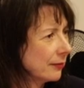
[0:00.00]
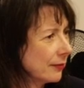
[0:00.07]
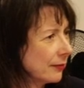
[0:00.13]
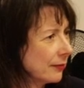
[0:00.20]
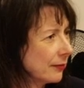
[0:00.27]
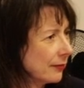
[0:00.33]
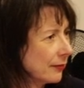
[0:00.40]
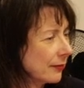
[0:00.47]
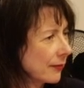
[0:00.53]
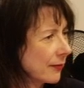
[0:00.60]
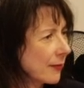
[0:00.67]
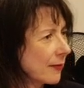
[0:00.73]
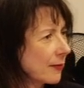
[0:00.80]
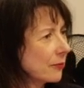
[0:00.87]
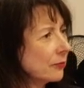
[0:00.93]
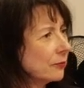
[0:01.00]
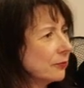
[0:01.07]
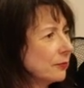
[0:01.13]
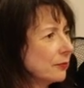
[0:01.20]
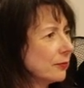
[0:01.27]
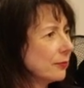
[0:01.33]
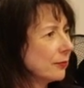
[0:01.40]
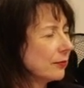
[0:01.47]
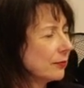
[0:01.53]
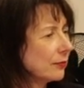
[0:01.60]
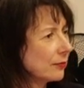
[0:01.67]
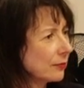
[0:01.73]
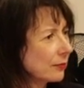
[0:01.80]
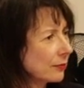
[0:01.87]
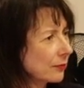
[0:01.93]

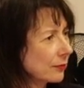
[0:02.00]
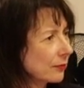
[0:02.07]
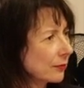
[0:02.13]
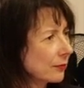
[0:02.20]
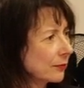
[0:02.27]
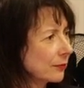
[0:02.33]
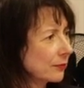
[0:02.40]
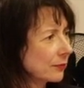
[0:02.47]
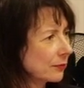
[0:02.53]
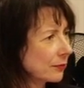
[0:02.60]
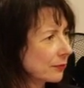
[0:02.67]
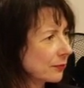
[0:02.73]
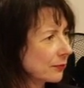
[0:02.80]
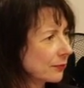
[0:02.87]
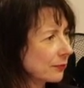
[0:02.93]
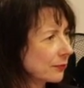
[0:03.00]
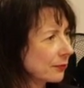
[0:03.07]
The person shown says nothing.